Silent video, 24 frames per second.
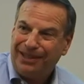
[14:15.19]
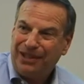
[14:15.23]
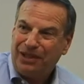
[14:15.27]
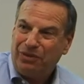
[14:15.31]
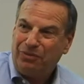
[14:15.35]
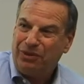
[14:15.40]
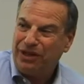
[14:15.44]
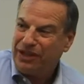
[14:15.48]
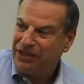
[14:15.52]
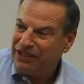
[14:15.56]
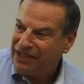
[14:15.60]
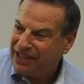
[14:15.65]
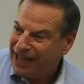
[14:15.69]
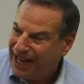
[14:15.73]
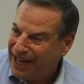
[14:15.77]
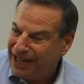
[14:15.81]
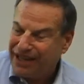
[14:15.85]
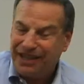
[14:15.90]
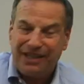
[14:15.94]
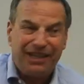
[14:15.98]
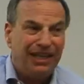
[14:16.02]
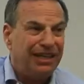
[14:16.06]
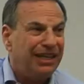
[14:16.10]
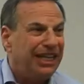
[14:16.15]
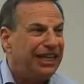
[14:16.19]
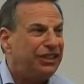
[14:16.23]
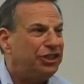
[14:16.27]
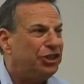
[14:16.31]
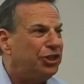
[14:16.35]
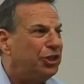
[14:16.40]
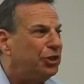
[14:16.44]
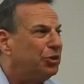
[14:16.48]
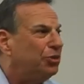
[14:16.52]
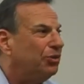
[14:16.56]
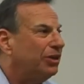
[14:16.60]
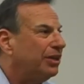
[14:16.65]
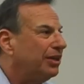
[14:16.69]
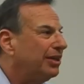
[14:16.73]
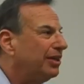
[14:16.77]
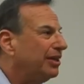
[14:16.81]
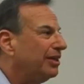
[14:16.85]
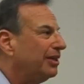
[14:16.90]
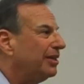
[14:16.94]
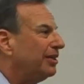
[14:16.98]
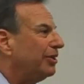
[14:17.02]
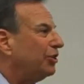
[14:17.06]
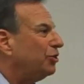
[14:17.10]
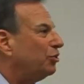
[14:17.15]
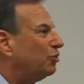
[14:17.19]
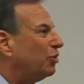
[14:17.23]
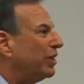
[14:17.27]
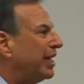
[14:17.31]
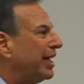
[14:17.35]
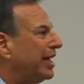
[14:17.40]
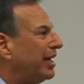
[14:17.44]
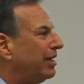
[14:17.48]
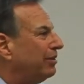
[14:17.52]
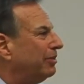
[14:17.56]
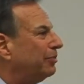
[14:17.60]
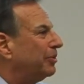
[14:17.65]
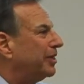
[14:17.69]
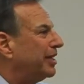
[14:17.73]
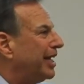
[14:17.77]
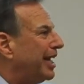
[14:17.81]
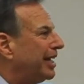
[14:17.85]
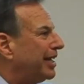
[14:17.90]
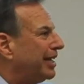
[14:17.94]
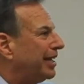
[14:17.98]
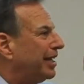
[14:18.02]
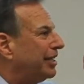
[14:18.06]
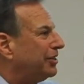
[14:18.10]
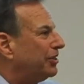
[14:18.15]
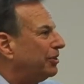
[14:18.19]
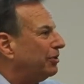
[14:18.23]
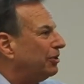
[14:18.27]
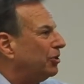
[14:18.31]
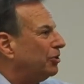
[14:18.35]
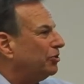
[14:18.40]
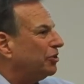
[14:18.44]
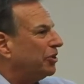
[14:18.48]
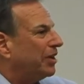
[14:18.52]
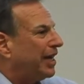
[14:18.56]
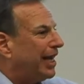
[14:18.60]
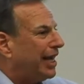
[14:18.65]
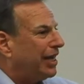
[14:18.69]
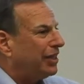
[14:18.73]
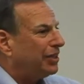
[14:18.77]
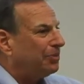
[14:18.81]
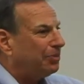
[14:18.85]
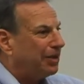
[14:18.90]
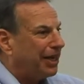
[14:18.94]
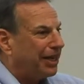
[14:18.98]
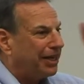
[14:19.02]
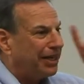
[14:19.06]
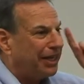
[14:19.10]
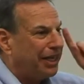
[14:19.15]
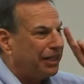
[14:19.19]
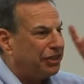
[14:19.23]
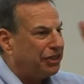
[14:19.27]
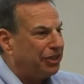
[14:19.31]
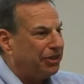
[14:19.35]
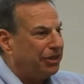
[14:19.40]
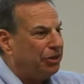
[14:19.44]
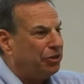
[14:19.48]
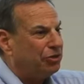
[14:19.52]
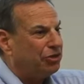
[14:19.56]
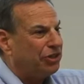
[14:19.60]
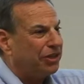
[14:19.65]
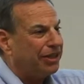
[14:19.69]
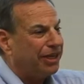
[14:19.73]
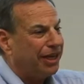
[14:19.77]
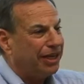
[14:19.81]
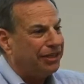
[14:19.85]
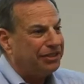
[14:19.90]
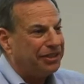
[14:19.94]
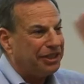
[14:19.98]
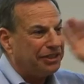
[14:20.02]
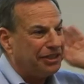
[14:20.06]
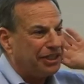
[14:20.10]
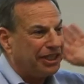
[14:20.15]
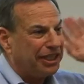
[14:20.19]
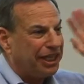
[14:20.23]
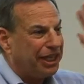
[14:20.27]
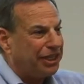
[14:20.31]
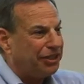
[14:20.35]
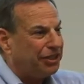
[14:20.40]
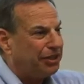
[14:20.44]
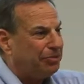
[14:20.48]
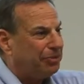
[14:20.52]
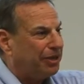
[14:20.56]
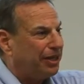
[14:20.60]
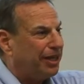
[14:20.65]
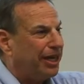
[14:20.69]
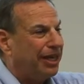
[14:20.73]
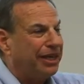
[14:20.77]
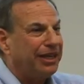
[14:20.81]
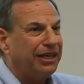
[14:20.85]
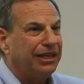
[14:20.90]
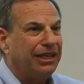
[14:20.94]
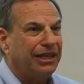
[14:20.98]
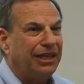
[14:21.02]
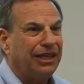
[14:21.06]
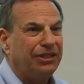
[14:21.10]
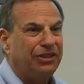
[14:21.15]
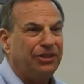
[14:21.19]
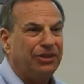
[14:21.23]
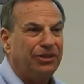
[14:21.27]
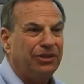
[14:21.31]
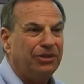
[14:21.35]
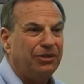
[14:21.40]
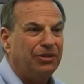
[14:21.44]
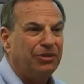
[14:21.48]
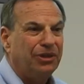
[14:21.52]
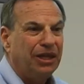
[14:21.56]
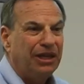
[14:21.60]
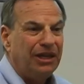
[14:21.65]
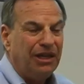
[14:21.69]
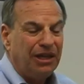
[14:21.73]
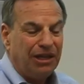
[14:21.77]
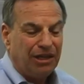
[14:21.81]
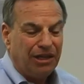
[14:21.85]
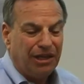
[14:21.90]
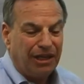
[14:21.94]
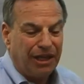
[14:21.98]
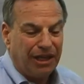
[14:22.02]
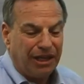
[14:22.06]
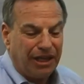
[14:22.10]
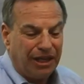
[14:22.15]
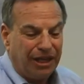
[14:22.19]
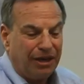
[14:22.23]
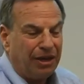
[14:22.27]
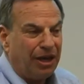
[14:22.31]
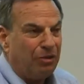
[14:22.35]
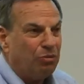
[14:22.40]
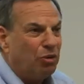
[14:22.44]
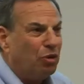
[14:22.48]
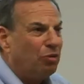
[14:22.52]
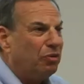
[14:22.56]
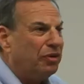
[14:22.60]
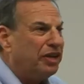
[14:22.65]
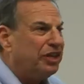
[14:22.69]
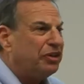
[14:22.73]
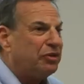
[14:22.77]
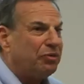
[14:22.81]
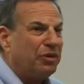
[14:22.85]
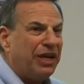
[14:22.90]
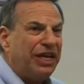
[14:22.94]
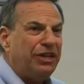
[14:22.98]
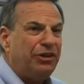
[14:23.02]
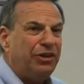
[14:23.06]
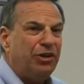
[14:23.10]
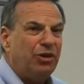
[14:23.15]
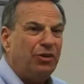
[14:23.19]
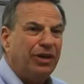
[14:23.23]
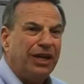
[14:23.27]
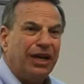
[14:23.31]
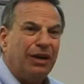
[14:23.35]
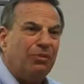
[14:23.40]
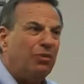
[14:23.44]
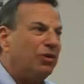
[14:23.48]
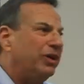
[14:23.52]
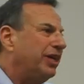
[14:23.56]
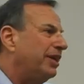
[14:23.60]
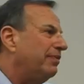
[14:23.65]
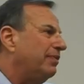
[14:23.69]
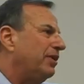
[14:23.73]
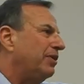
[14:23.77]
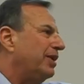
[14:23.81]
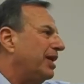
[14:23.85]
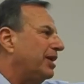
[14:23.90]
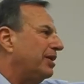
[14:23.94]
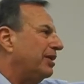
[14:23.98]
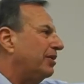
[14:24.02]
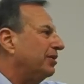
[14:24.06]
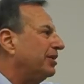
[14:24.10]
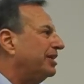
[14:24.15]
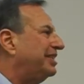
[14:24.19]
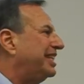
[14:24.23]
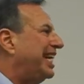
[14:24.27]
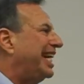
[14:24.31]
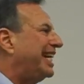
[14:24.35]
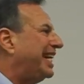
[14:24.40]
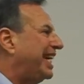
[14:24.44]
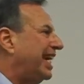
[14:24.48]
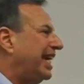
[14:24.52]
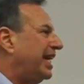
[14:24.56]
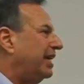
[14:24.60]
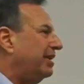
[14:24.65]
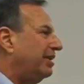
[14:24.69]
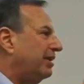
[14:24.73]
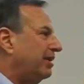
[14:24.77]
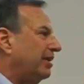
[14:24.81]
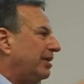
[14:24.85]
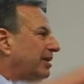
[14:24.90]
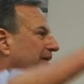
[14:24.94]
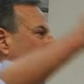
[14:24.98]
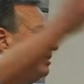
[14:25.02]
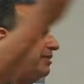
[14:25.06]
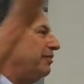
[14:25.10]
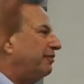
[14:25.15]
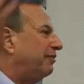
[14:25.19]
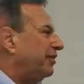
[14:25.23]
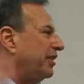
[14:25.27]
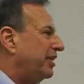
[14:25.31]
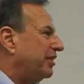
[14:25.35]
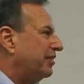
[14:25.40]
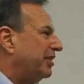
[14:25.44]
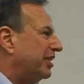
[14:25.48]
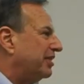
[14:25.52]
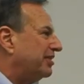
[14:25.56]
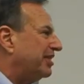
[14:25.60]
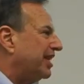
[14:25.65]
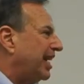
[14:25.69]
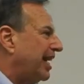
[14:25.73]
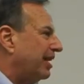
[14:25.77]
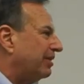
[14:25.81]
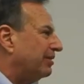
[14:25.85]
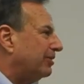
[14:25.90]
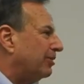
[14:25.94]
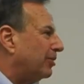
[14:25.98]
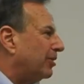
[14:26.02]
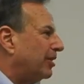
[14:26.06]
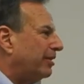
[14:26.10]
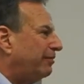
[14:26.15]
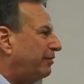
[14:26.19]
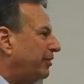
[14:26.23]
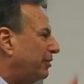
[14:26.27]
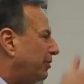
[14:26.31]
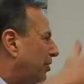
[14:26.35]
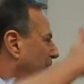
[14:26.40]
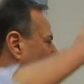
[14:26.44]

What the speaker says: We are not going to let you drown. We're not going to let you lose your house. We're not going to let you lose your college education. We're not going to let you, and we'll retrain you, and we'll give you, a decade to figure this out. Or if you're